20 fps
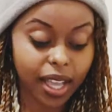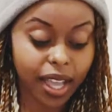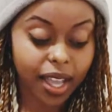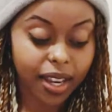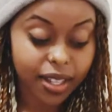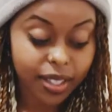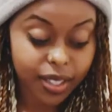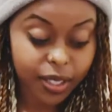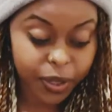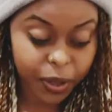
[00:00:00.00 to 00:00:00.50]
I
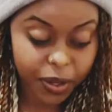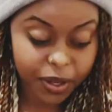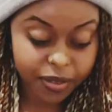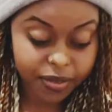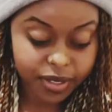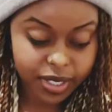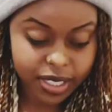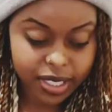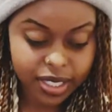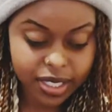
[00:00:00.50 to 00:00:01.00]
hadn't thought
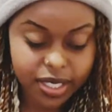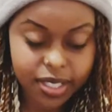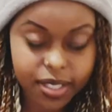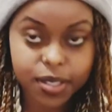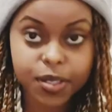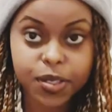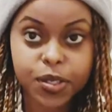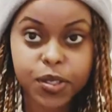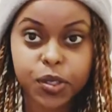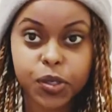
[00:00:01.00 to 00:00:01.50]
of this,
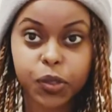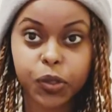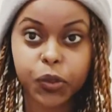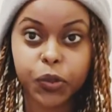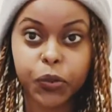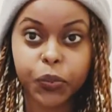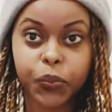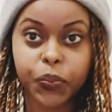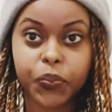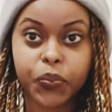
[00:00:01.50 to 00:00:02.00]

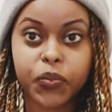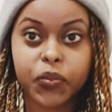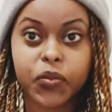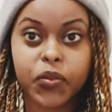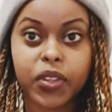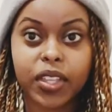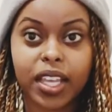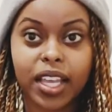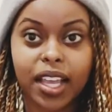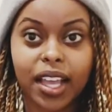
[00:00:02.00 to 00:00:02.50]
so
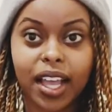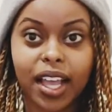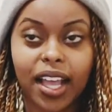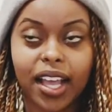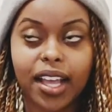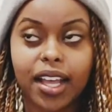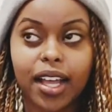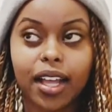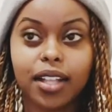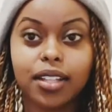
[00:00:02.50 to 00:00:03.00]

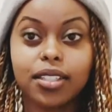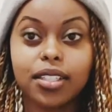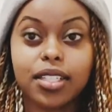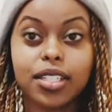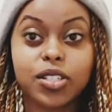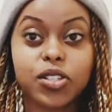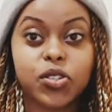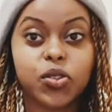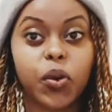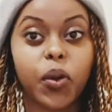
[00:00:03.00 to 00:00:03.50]
I'll need
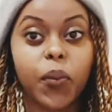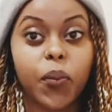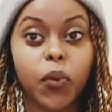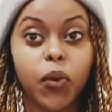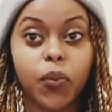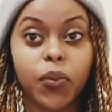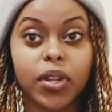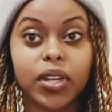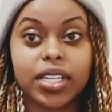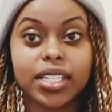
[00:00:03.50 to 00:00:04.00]
a short
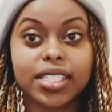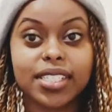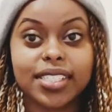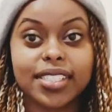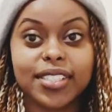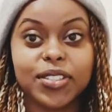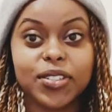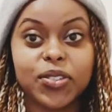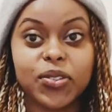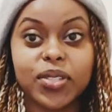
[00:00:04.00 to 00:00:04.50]
moment
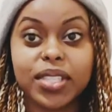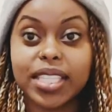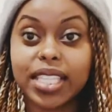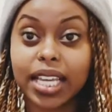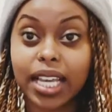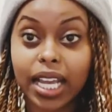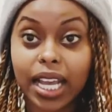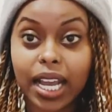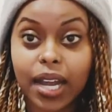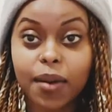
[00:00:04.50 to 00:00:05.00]
to
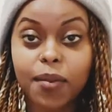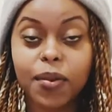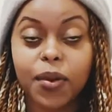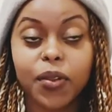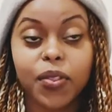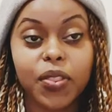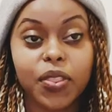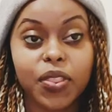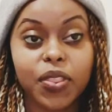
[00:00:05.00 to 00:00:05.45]
think about the one message.